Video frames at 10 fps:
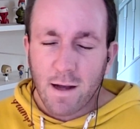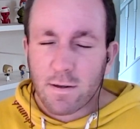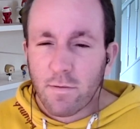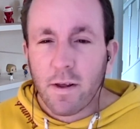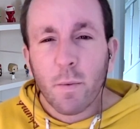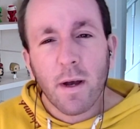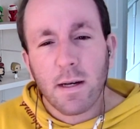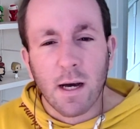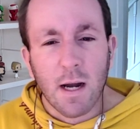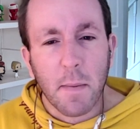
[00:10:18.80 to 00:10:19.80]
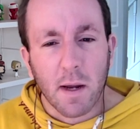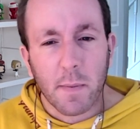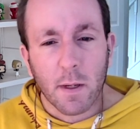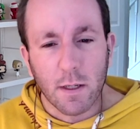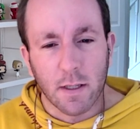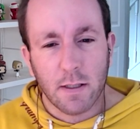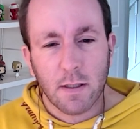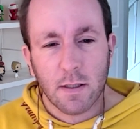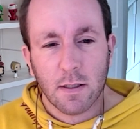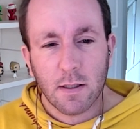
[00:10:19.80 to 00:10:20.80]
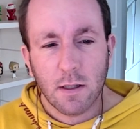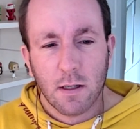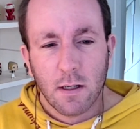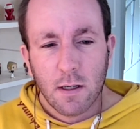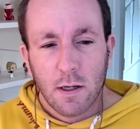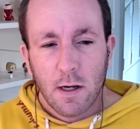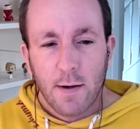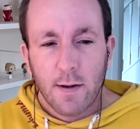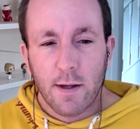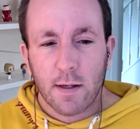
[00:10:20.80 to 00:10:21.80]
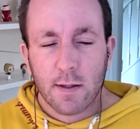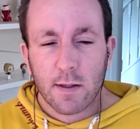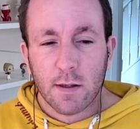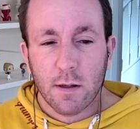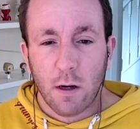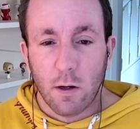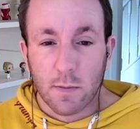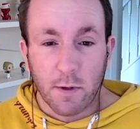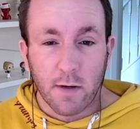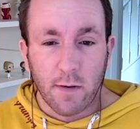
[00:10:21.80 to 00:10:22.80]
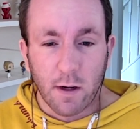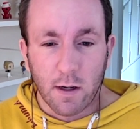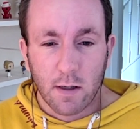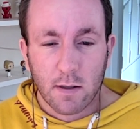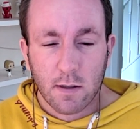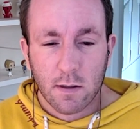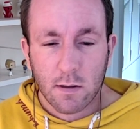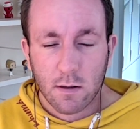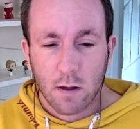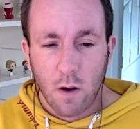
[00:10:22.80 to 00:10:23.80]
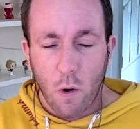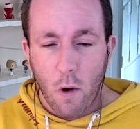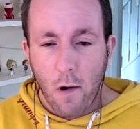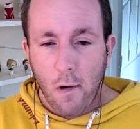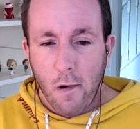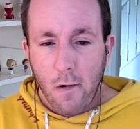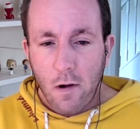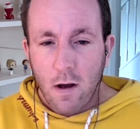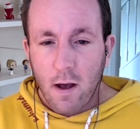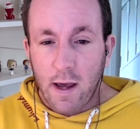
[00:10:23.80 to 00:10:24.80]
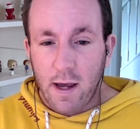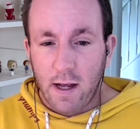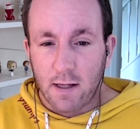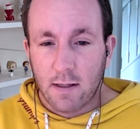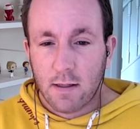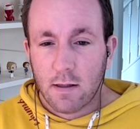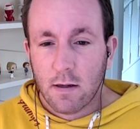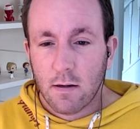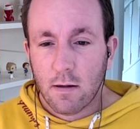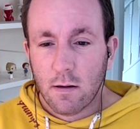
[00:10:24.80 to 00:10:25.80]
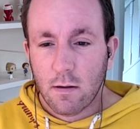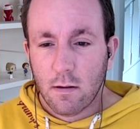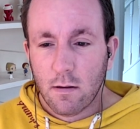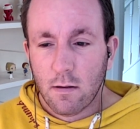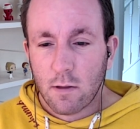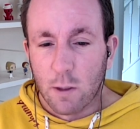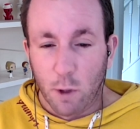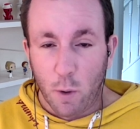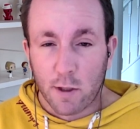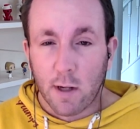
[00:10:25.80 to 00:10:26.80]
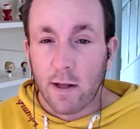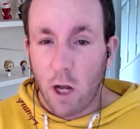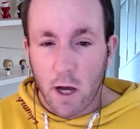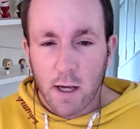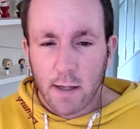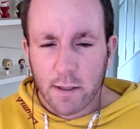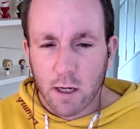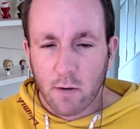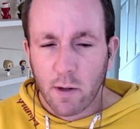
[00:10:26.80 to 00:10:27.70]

a really weird dynamic because this husband of hers is someone who assaulted her years ago when he was